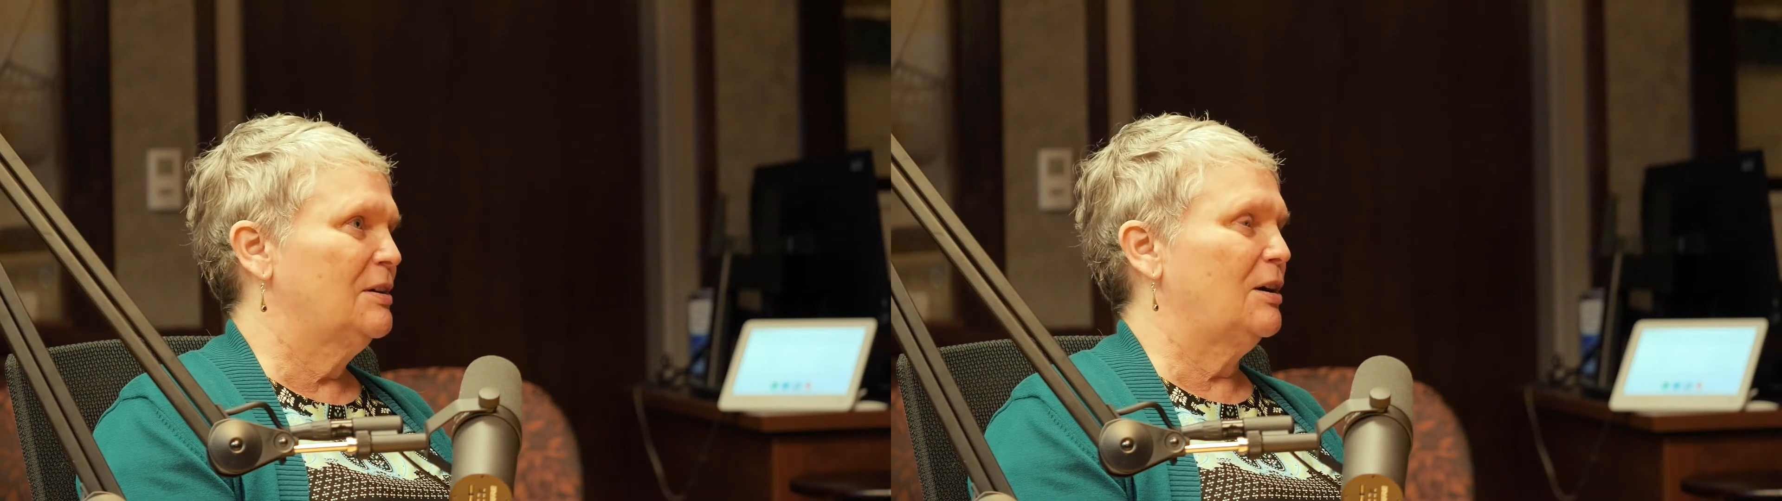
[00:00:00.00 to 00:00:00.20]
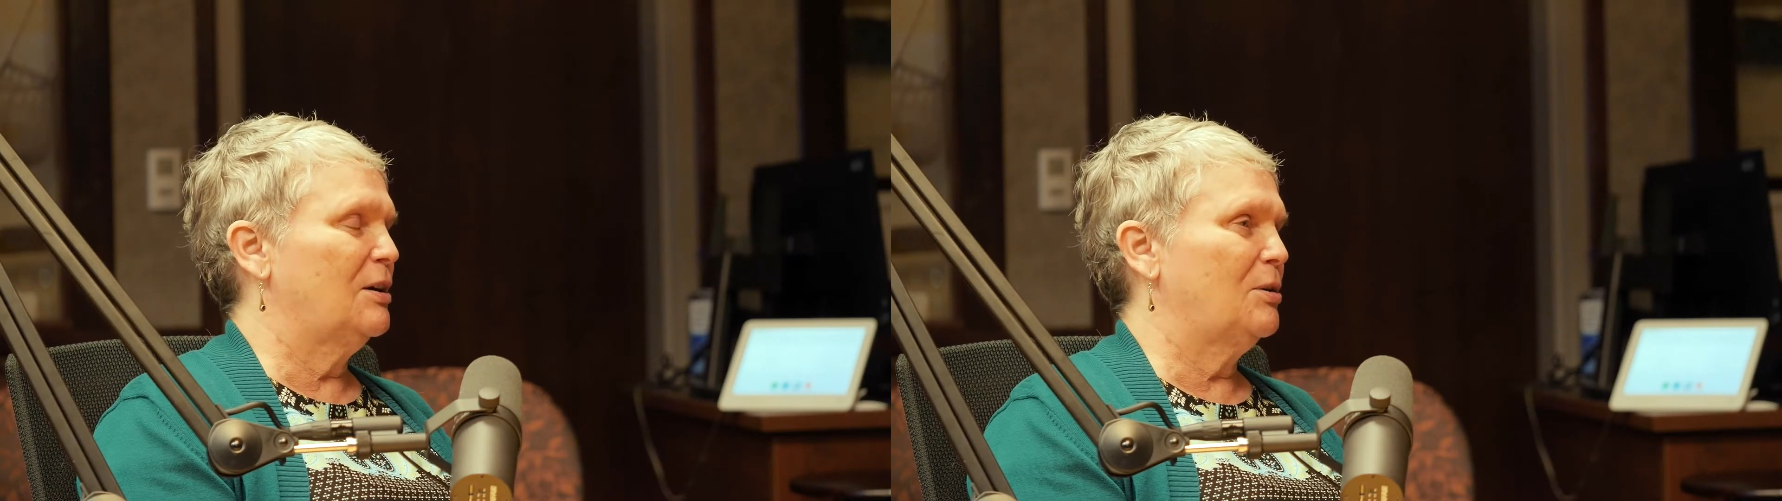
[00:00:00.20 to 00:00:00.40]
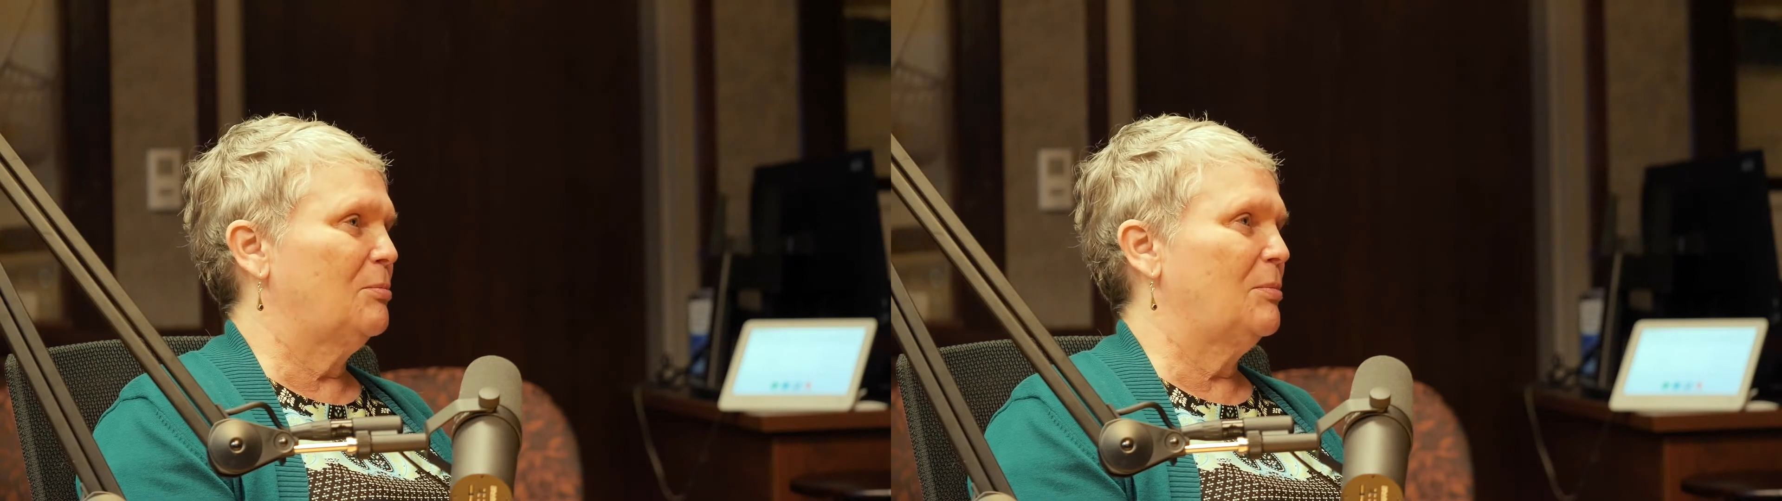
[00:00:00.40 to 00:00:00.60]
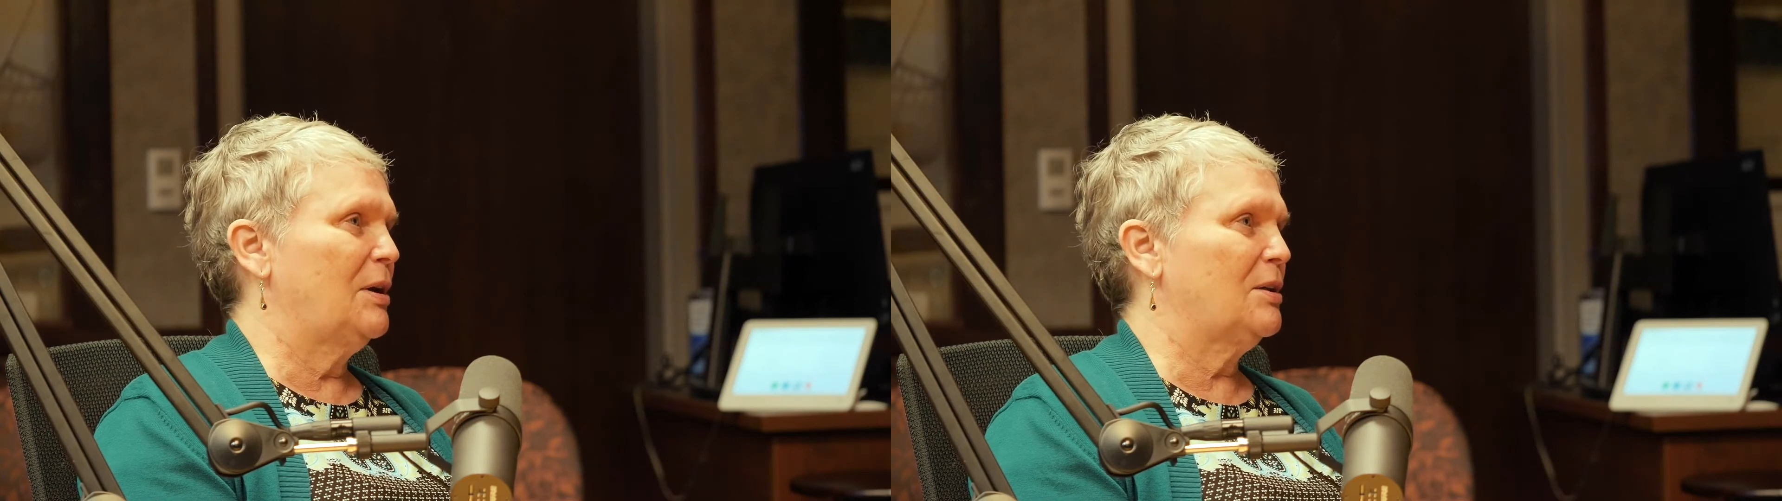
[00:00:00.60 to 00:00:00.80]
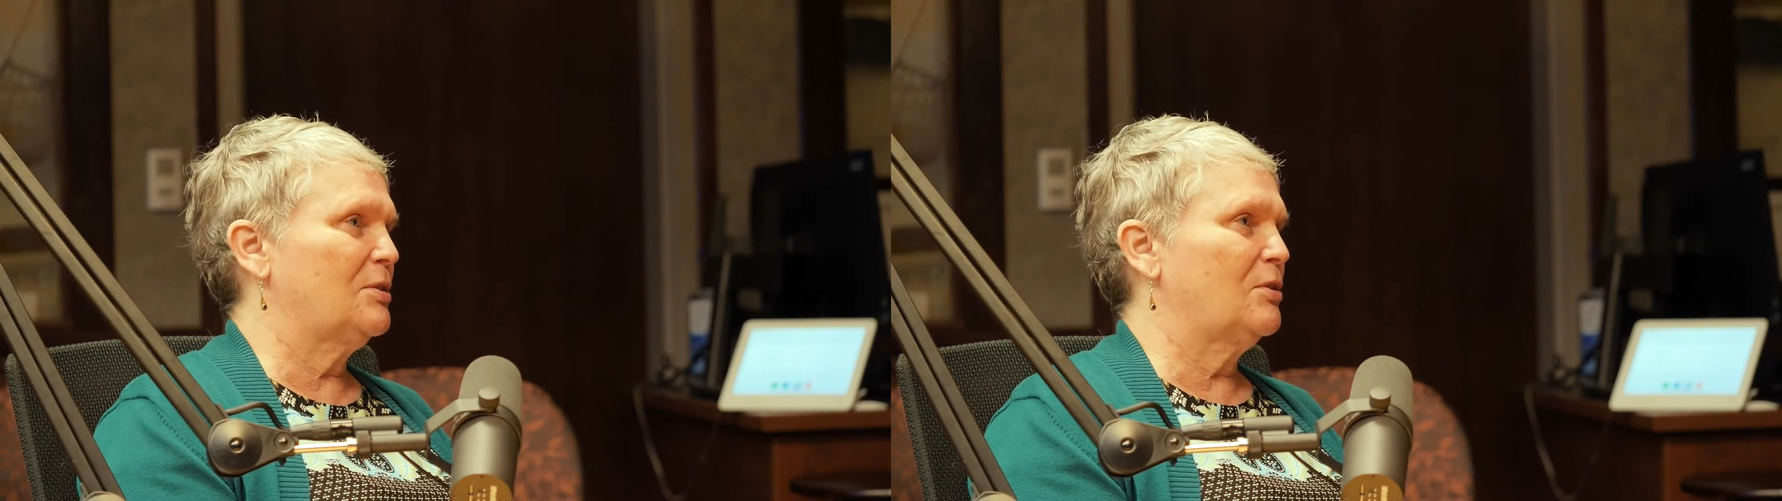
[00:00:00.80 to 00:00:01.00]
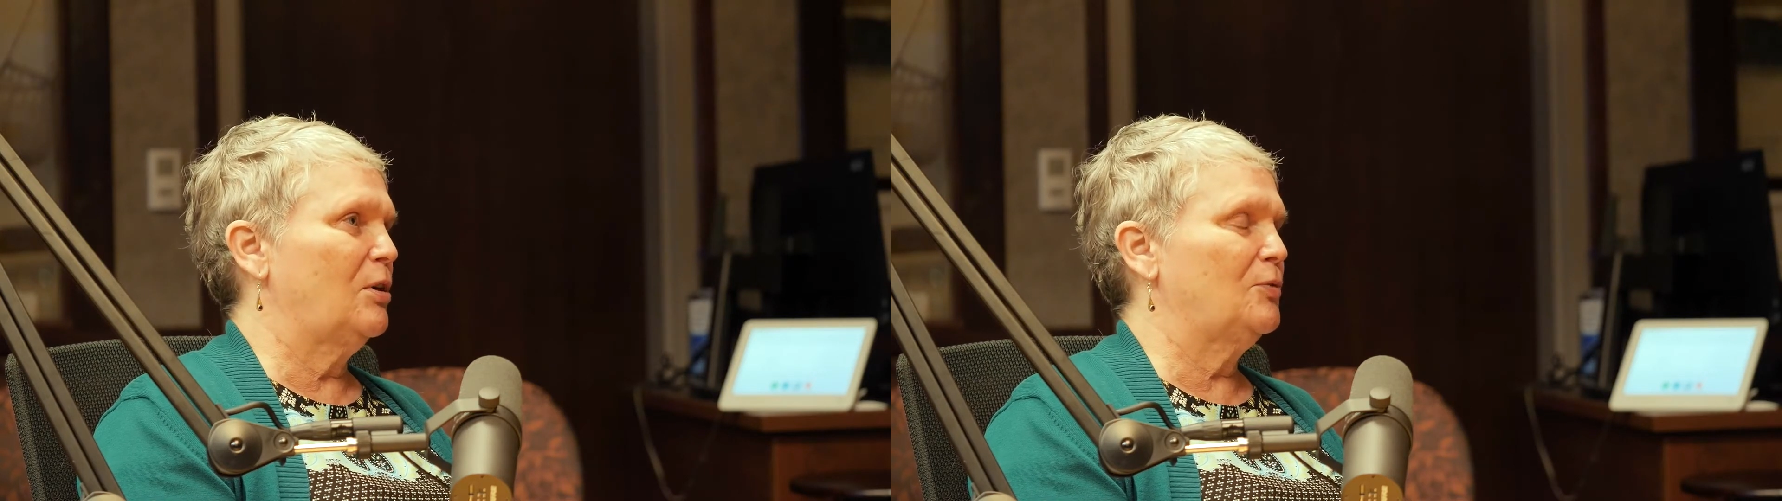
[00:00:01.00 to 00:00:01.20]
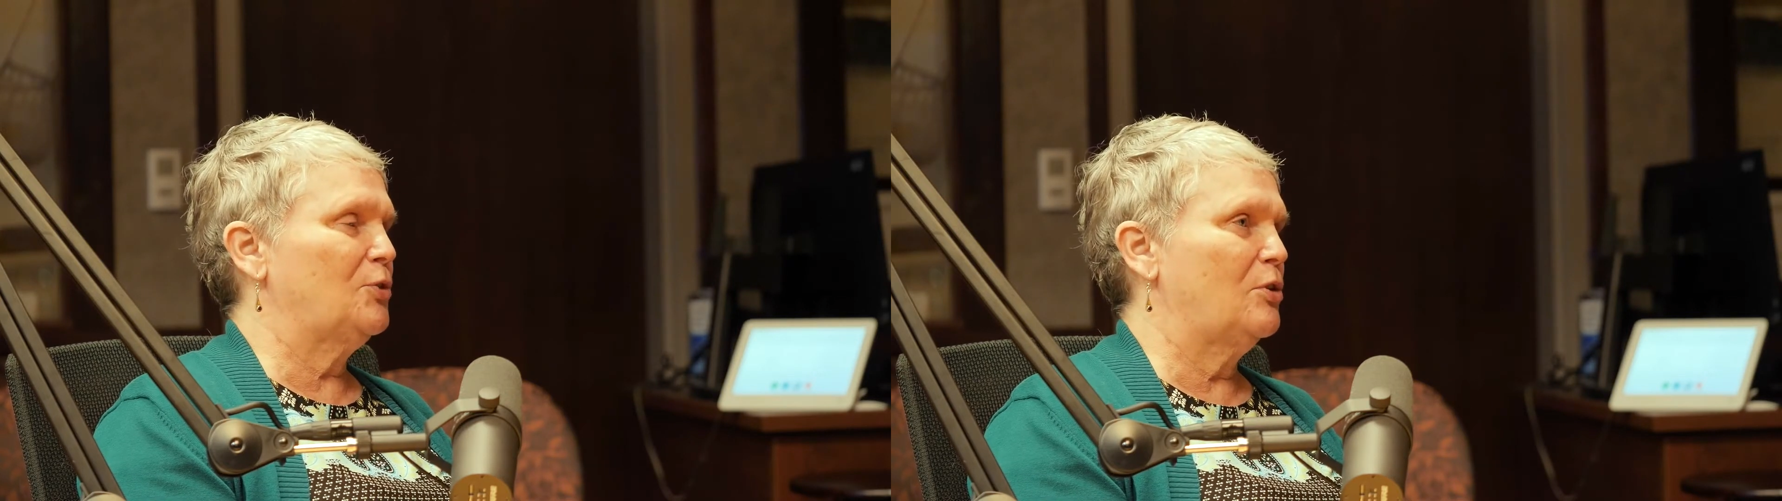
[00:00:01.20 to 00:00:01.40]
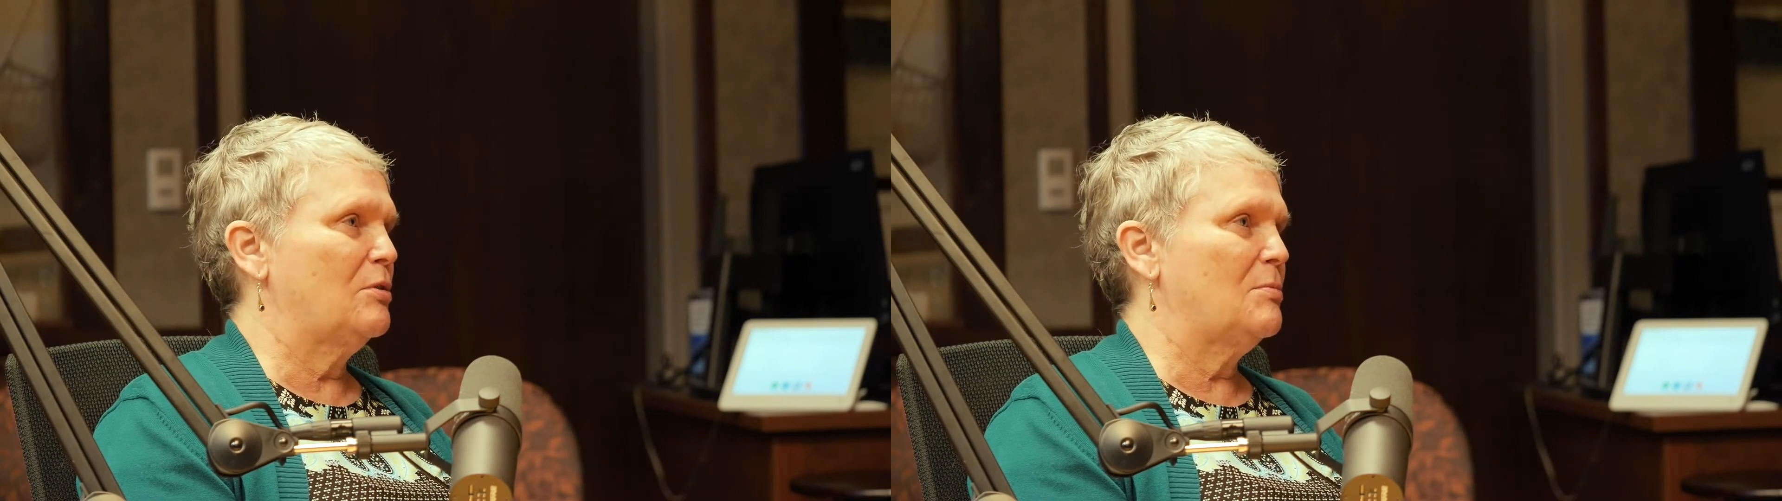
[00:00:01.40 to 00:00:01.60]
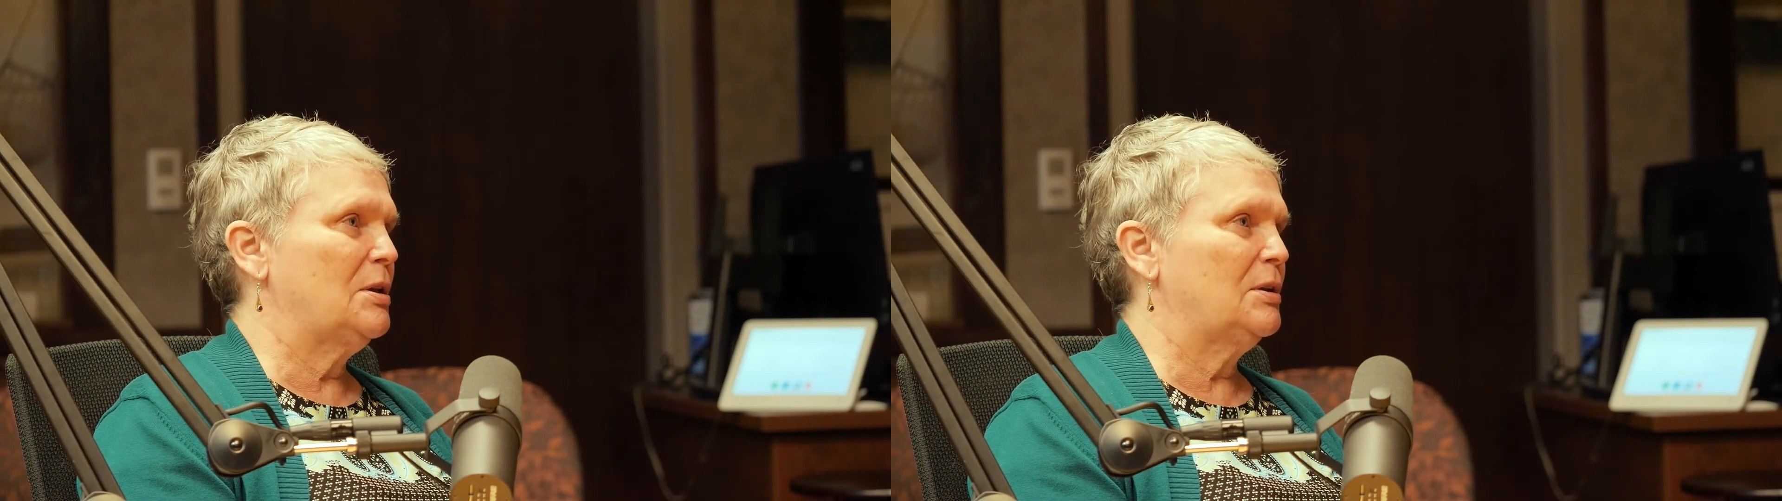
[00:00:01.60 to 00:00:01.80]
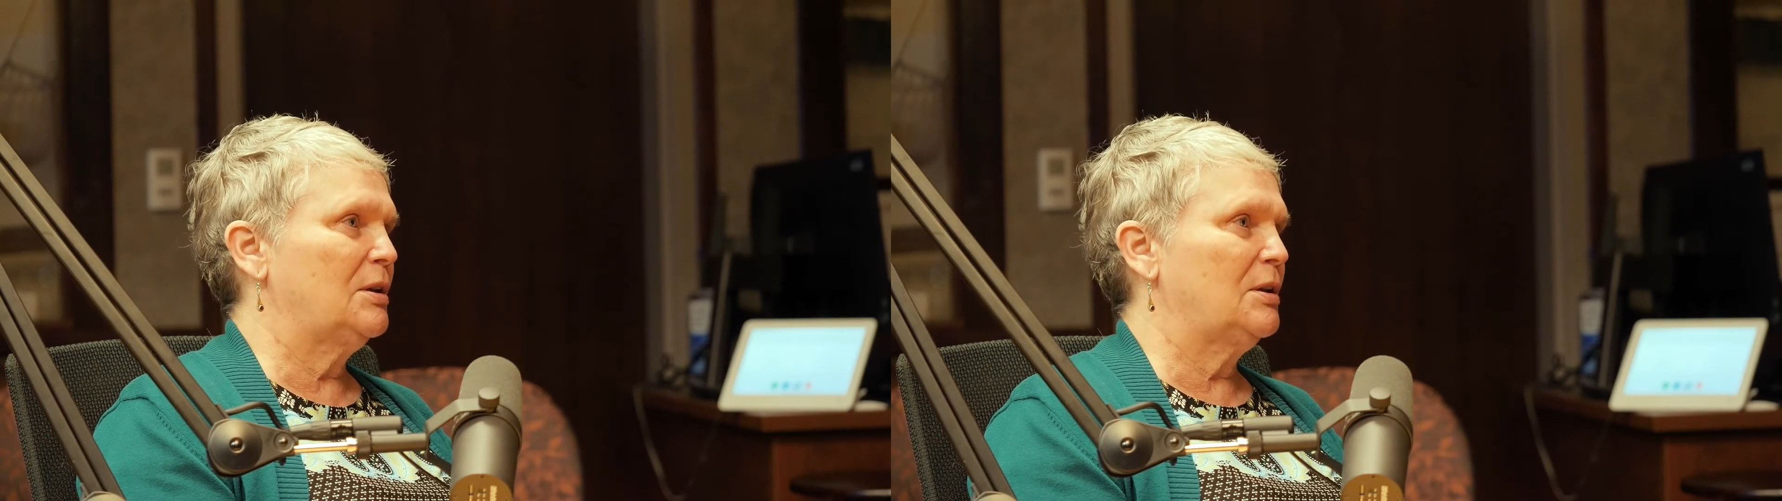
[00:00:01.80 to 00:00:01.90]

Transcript: at the golf tournament,